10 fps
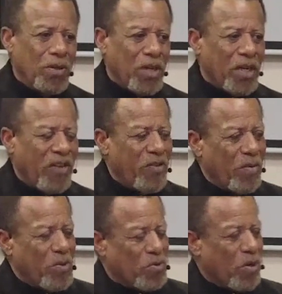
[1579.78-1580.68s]
I gave you a
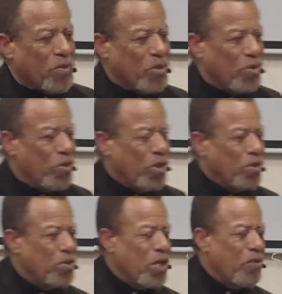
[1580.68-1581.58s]
number of scriptures. You
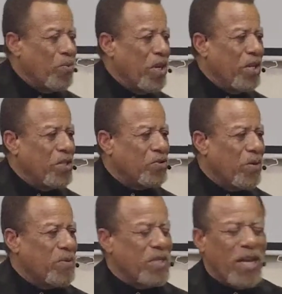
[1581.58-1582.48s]
start reading these
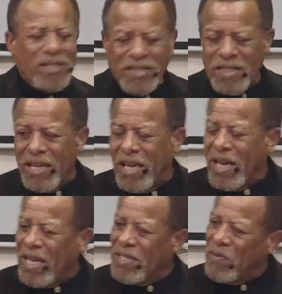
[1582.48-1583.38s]
scriptures out
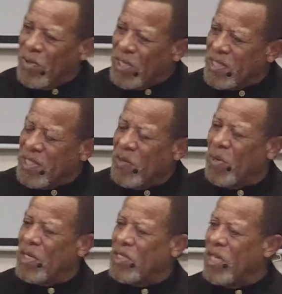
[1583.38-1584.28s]
and really see what
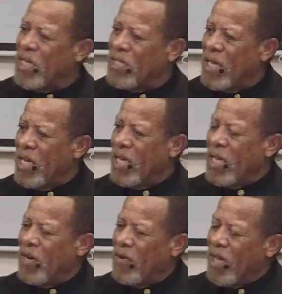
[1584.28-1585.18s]
it says.
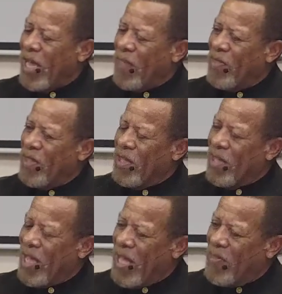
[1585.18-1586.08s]
You know, and
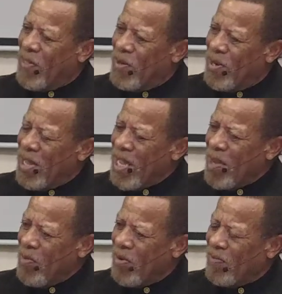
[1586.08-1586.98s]
the
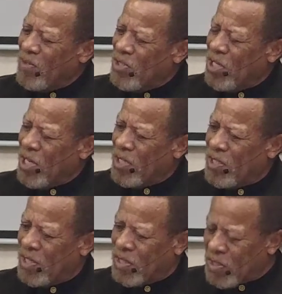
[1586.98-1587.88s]
name of
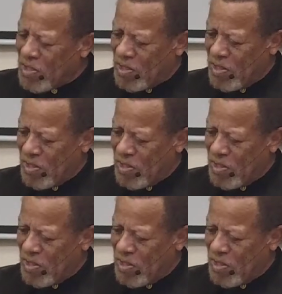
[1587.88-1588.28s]
Jesus.